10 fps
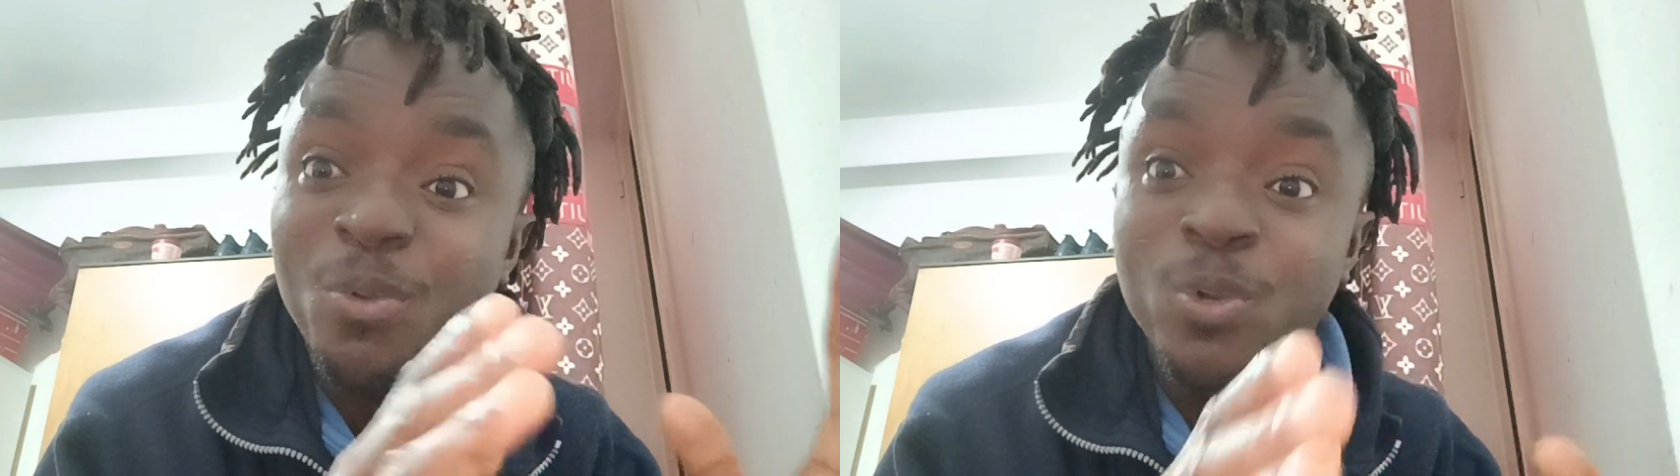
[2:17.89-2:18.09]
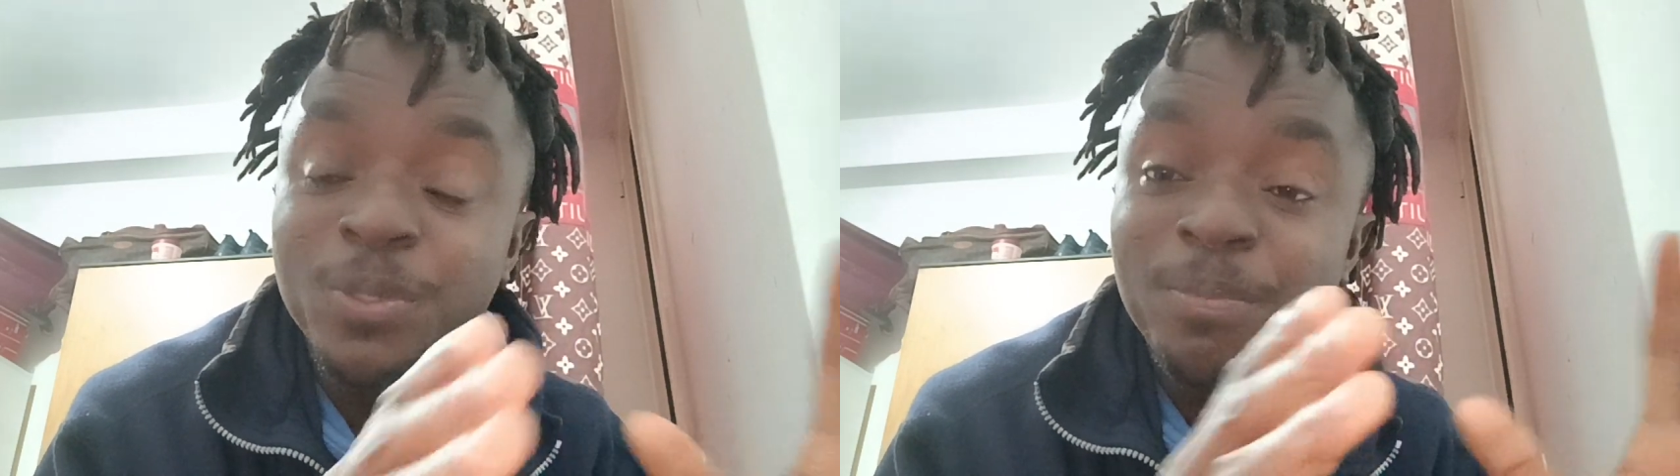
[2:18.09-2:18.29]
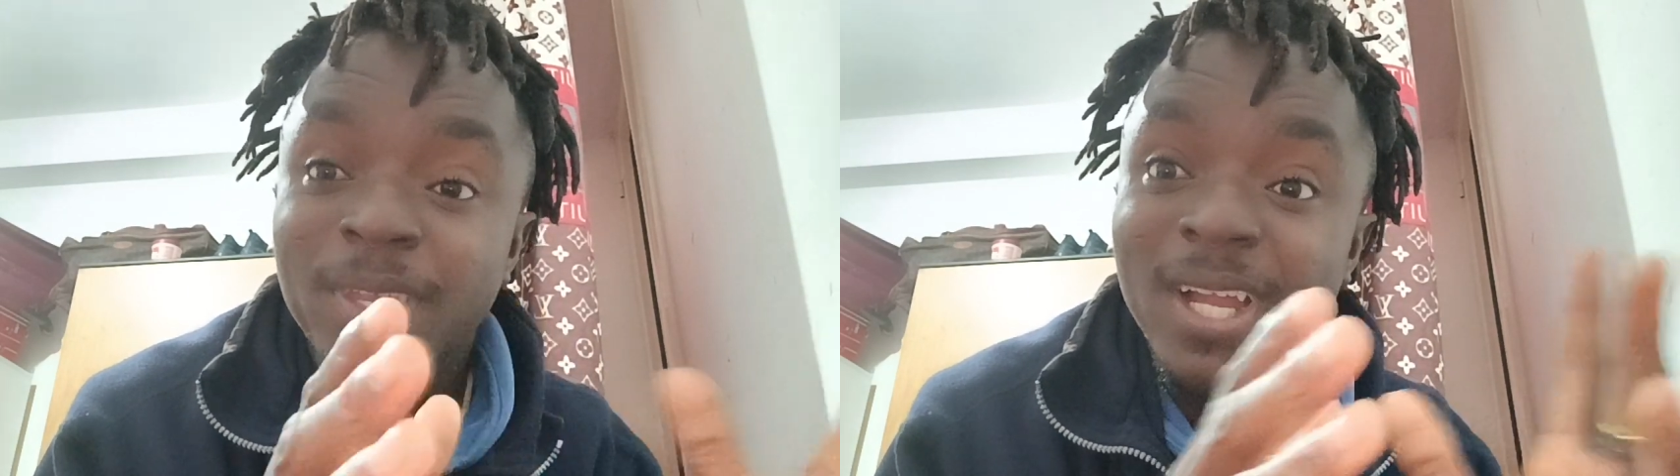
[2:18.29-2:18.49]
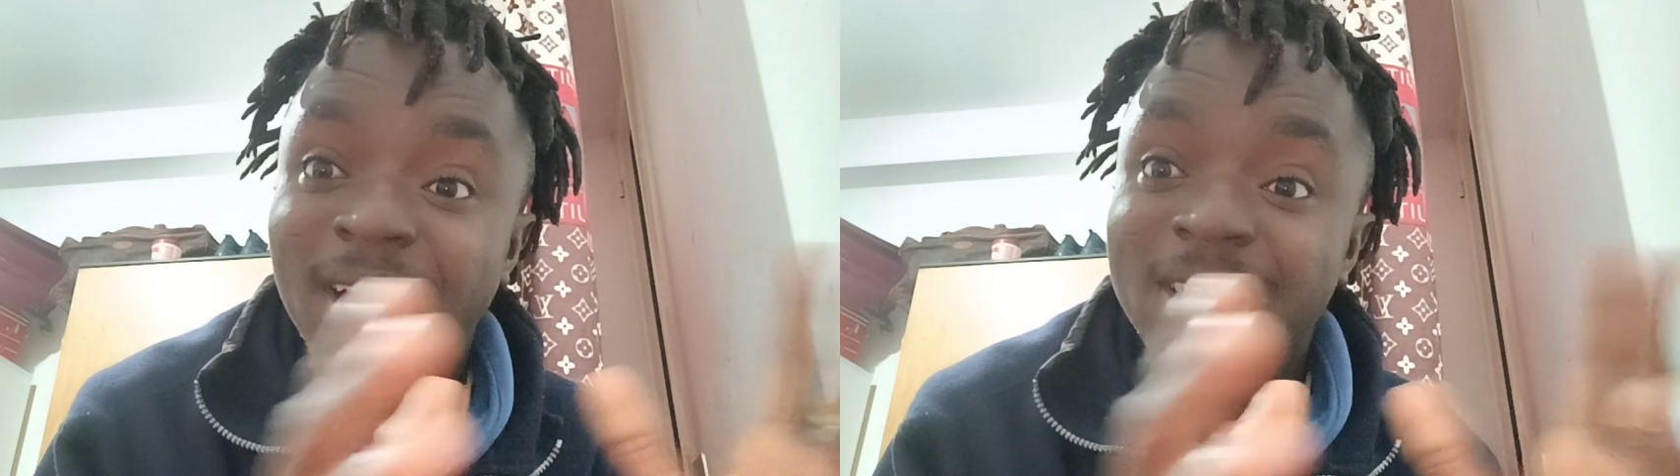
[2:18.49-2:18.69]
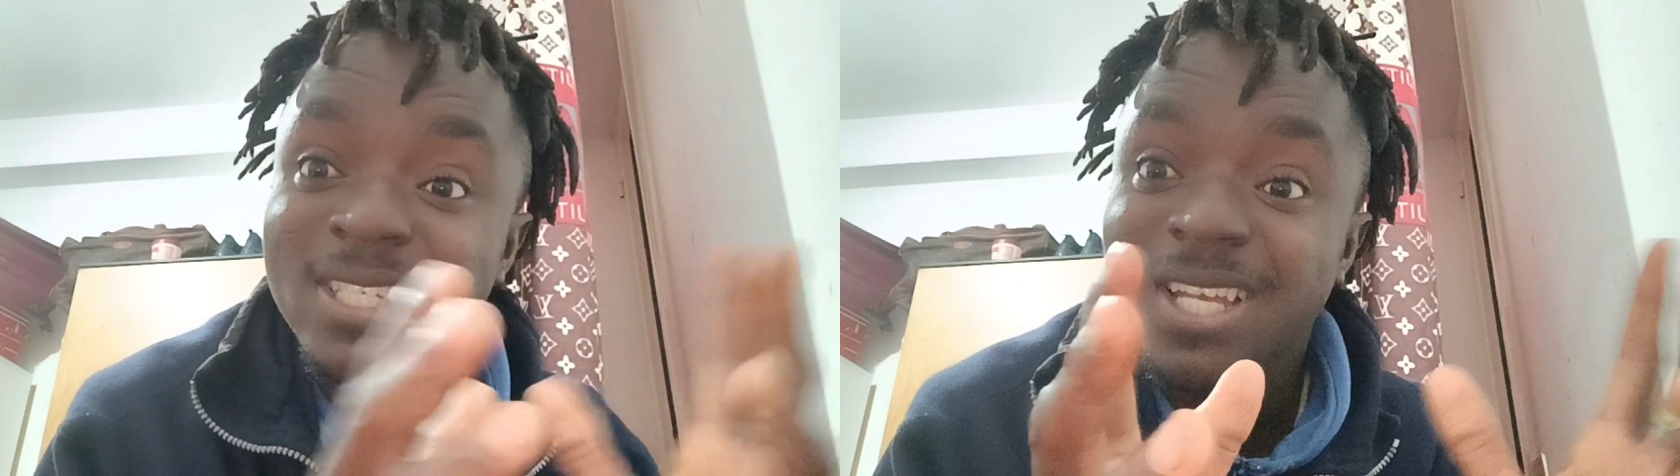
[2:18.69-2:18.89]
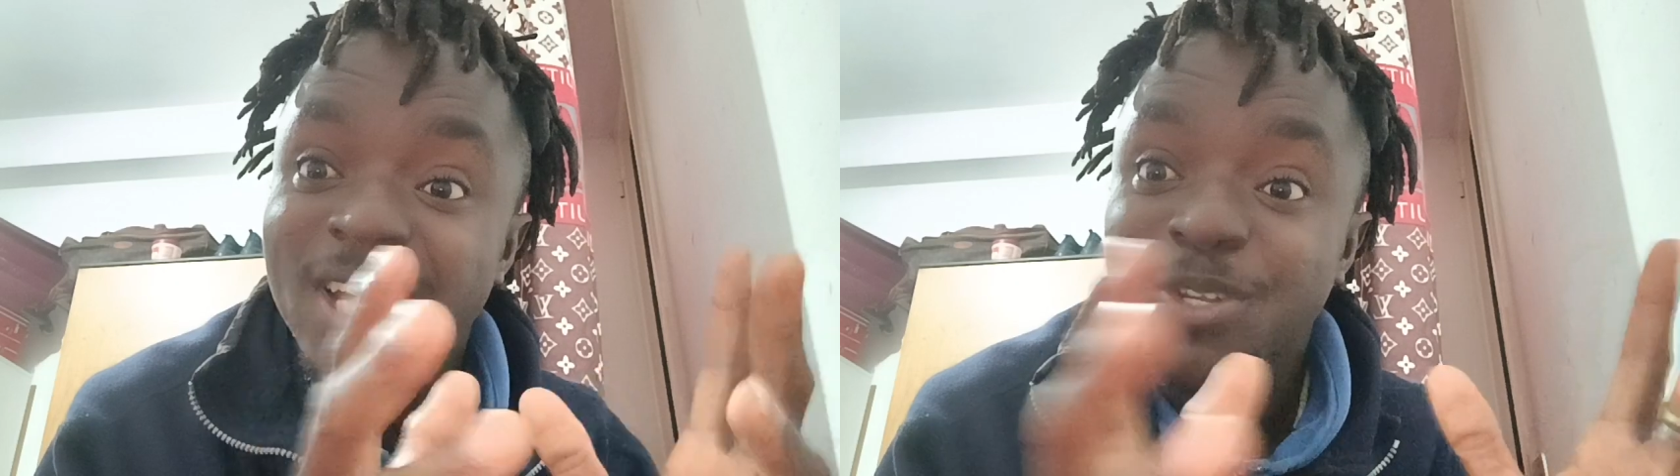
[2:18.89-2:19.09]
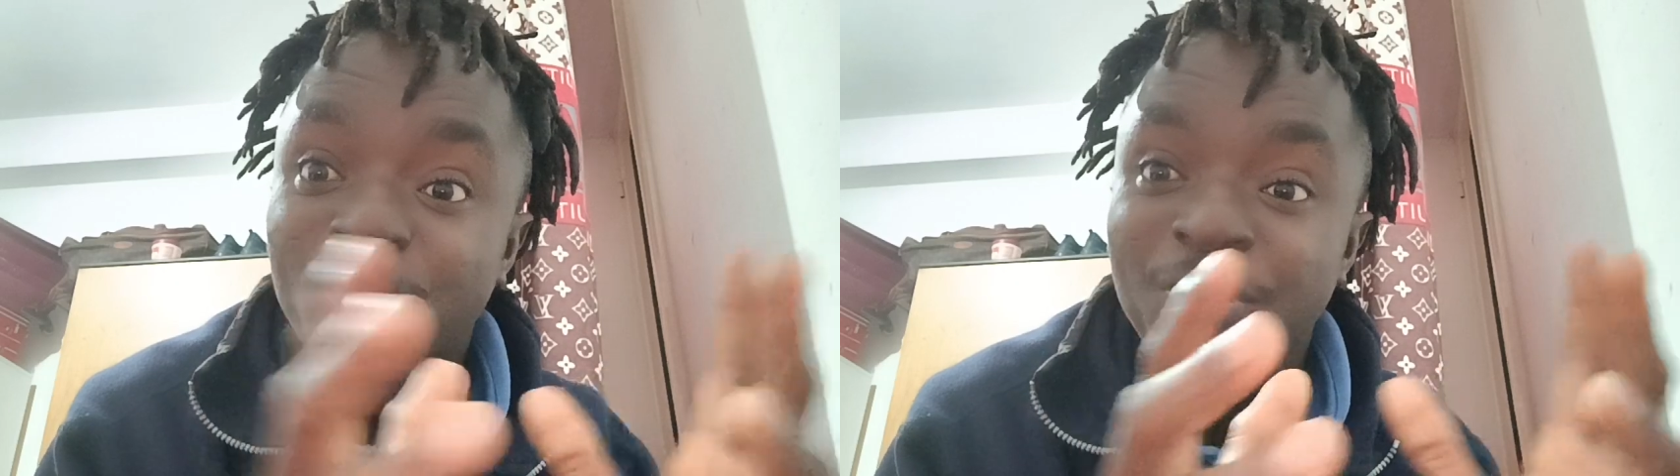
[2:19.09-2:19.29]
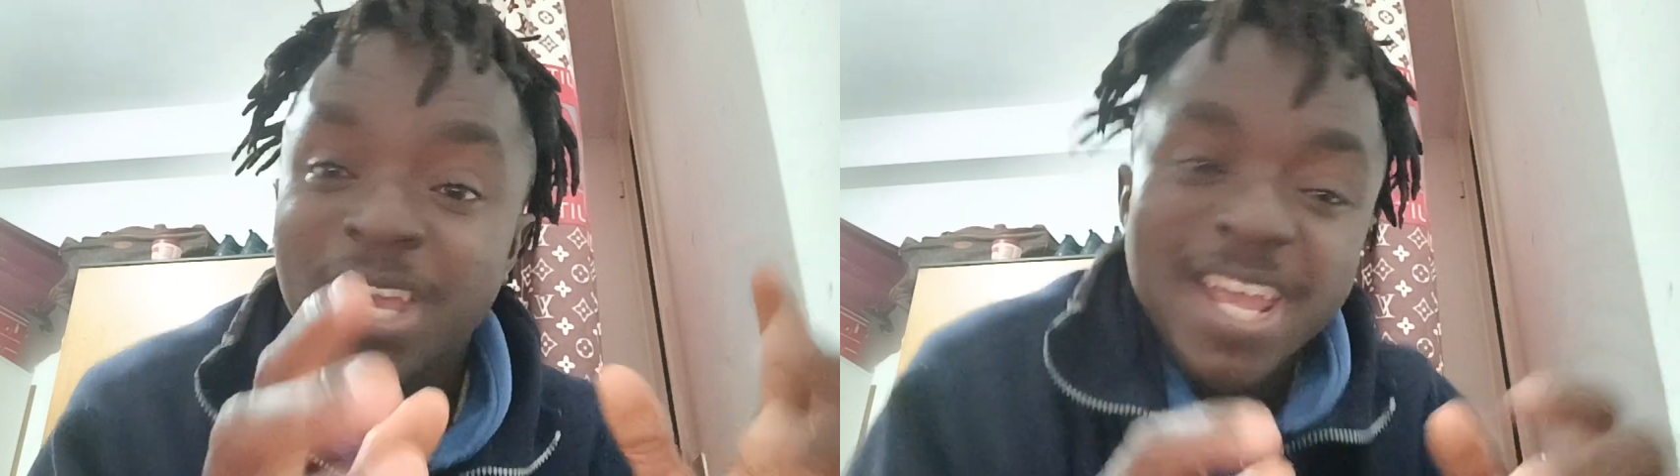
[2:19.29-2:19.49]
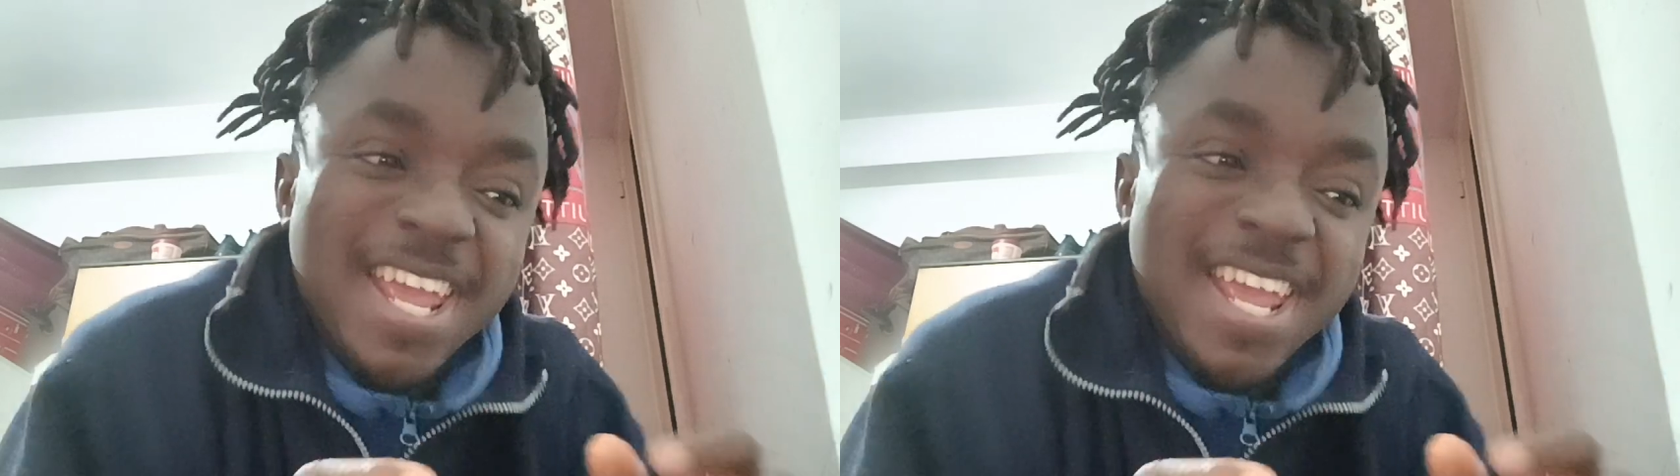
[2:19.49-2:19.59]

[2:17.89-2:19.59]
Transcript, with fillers: what are scared of.